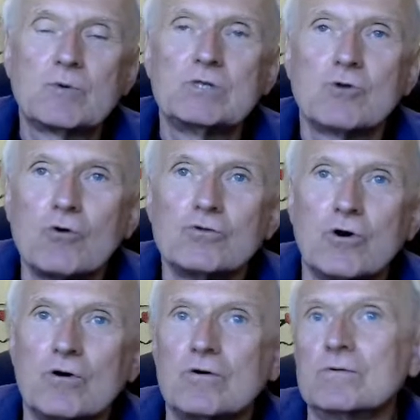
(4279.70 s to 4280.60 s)
we don't
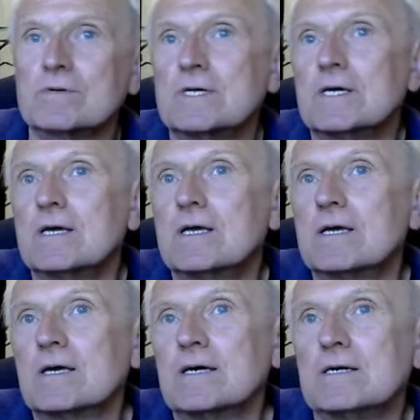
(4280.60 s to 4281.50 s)
know
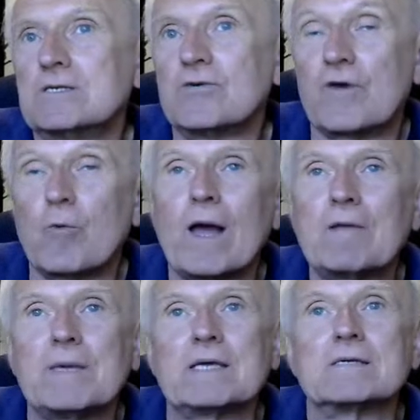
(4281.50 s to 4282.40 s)
is
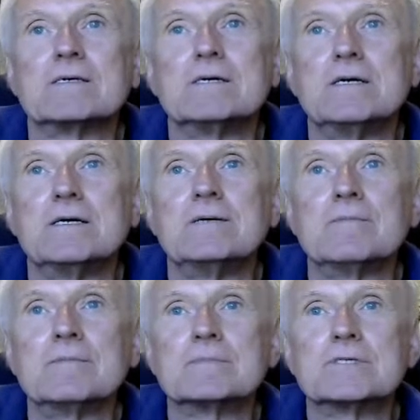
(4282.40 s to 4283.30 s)
overwhelming.
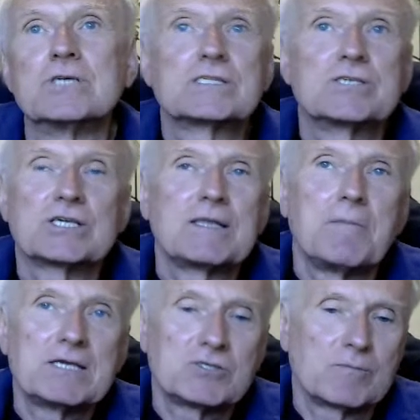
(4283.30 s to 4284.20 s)
Just
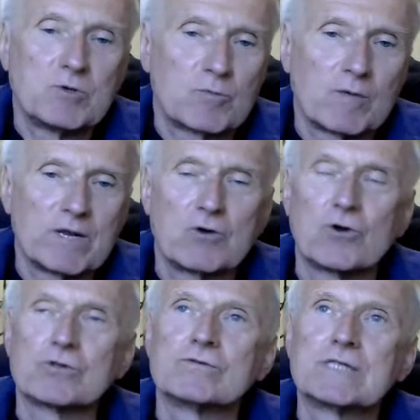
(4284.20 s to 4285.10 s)
imagine, you probably
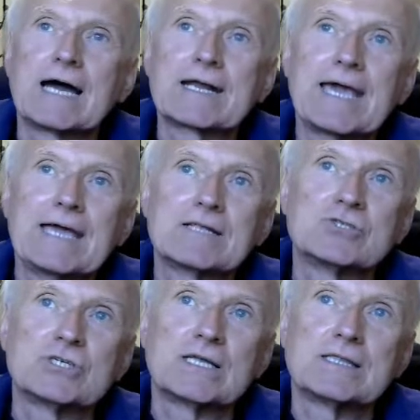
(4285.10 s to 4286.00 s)
heard of dark
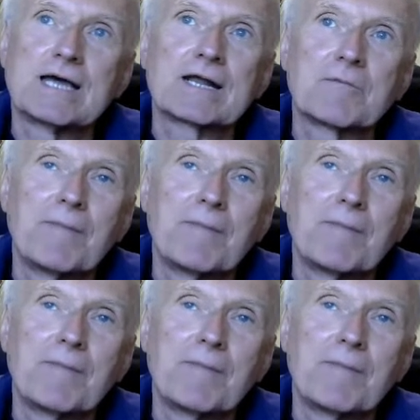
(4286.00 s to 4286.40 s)
energy and dark